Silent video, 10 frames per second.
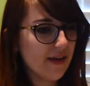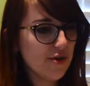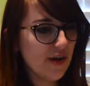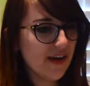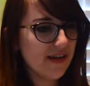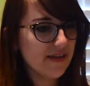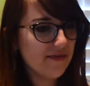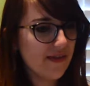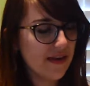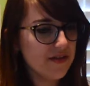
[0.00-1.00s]
trying to
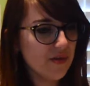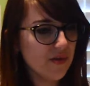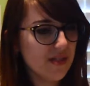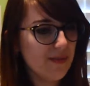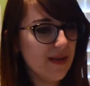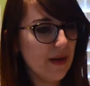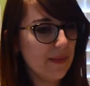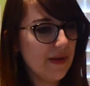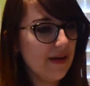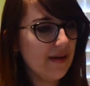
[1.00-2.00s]
find someone to beat up.
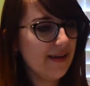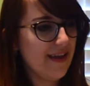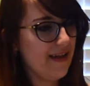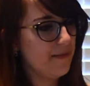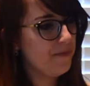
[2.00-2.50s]
Again.